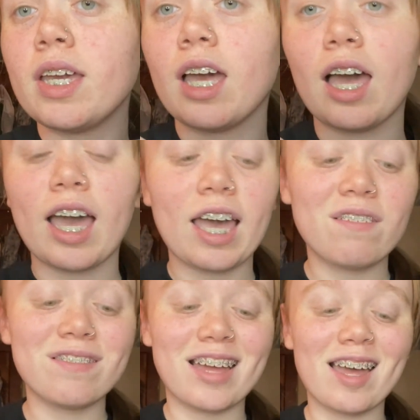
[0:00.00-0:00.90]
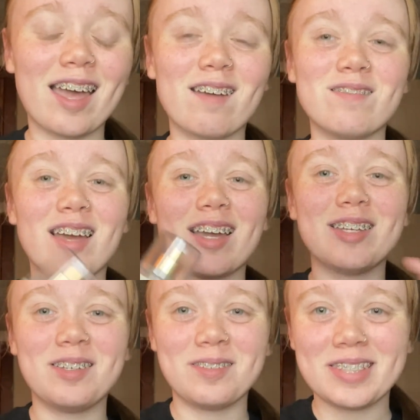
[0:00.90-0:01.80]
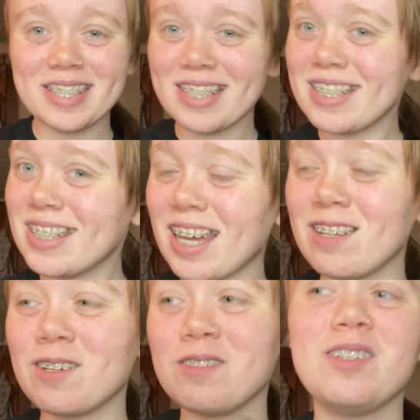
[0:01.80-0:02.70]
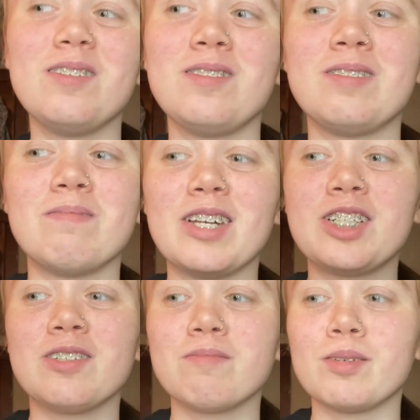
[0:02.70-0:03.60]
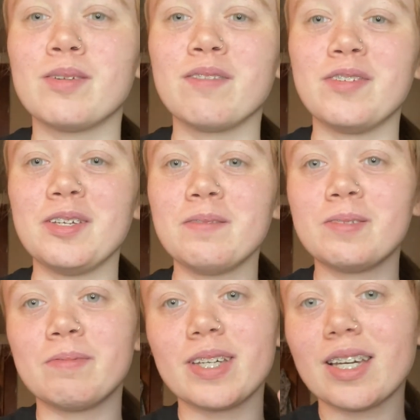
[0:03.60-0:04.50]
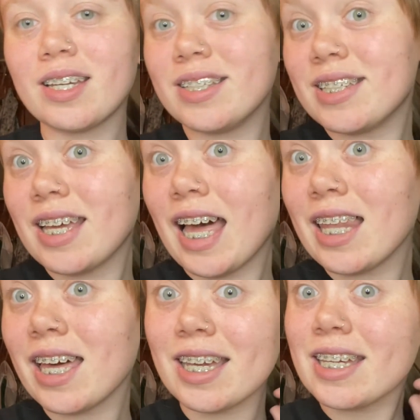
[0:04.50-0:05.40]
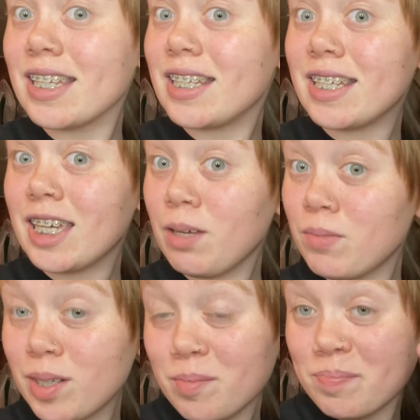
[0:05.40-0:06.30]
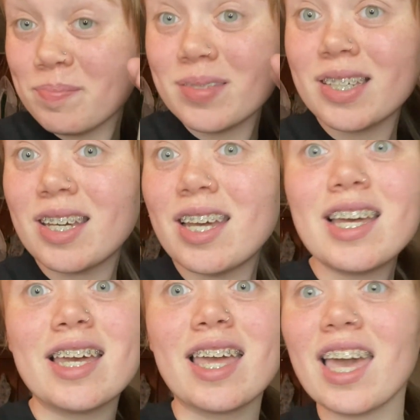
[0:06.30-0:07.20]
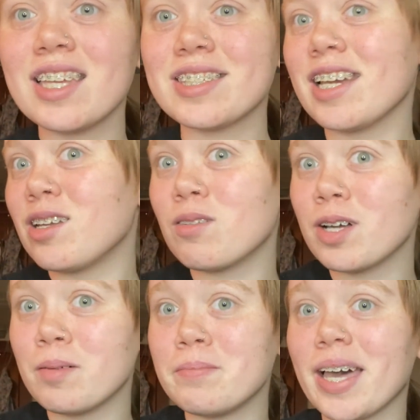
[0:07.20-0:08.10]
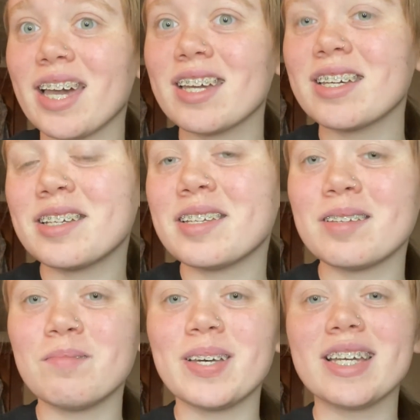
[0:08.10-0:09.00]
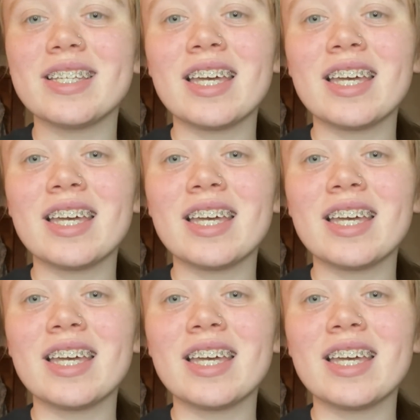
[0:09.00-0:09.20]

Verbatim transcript: yeah i have i have not used it i don't use much of my perfumes because i like to keep them in case they don't come back but